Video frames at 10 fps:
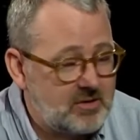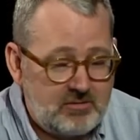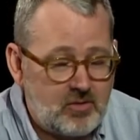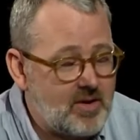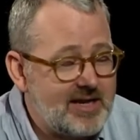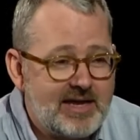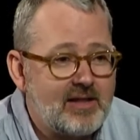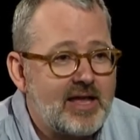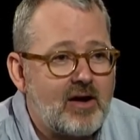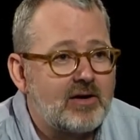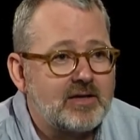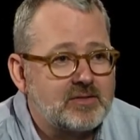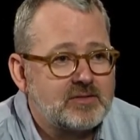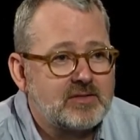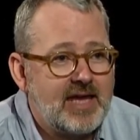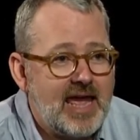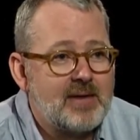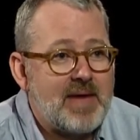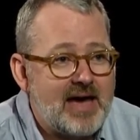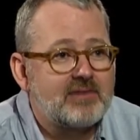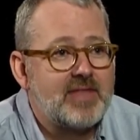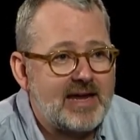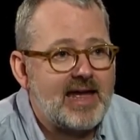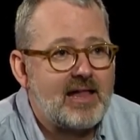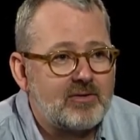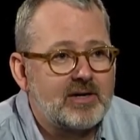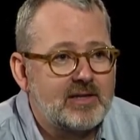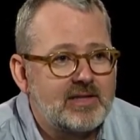great LA artists came out of that gallery.